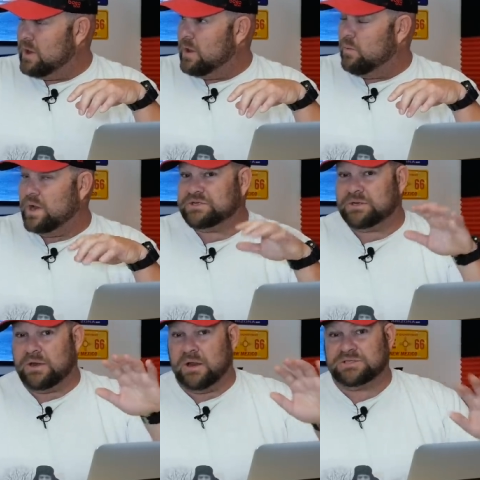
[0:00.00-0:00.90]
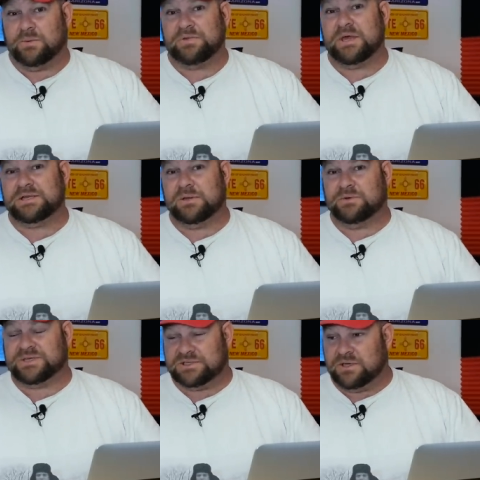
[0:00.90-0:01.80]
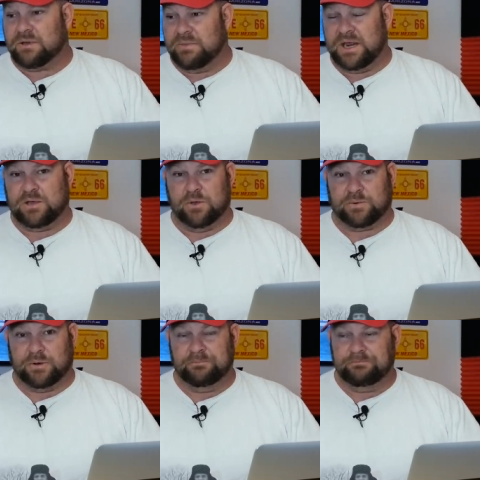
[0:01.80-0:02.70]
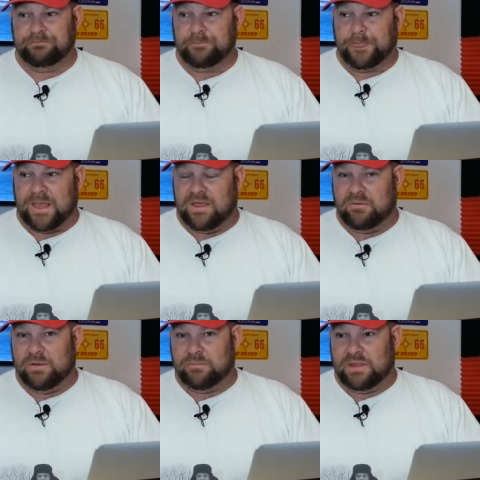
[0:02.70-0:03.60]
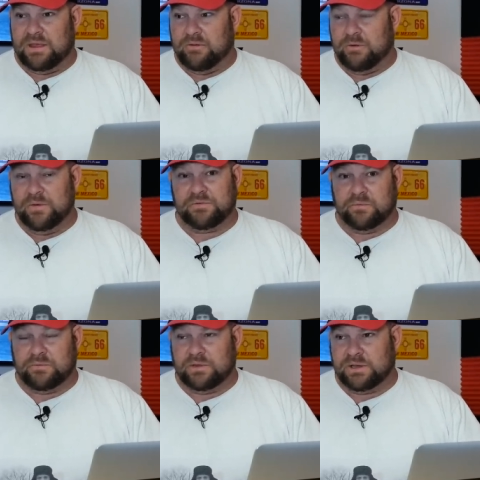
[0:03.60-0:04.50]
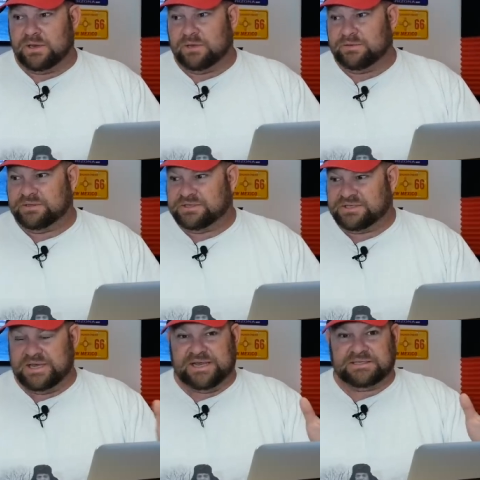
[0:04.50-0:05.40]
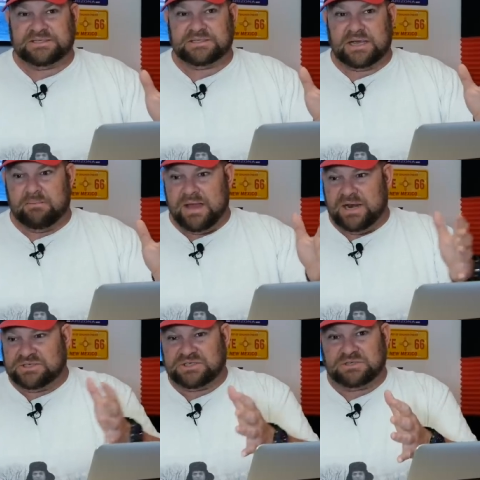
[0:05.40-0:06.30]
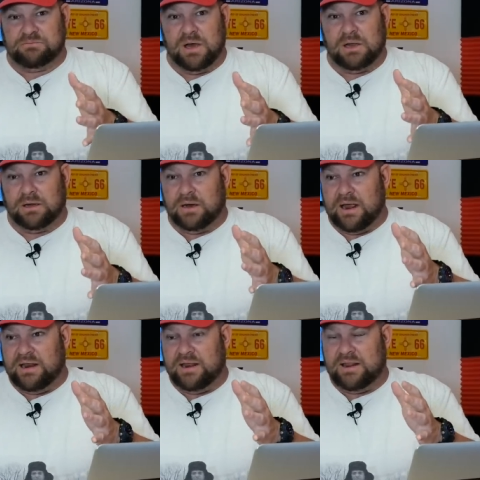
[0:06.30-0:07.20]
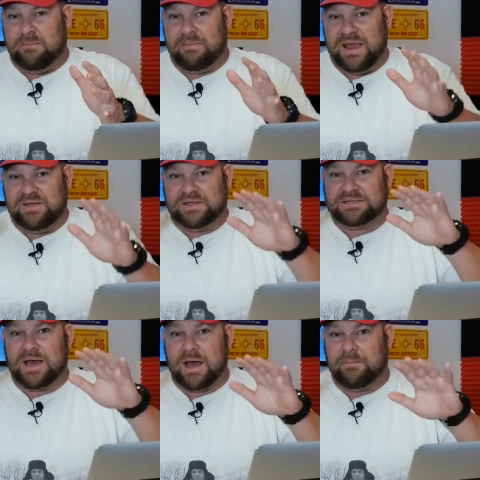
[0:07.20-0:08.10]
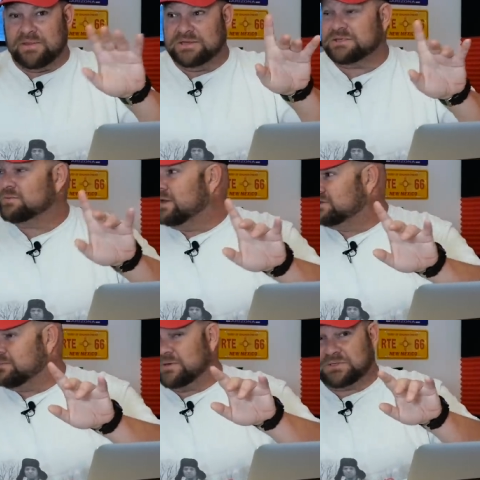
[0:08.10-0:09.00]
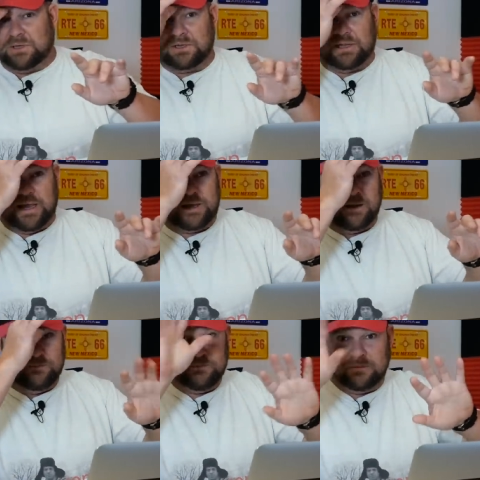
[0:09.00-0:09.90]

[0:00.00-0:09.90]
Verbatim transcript: yeah. Which no, so what they did was they took a Mini Cooper and they, re- they, removed the, the you know the, the, seats and made it smaller and then they made the top and this is what it was supposed to look like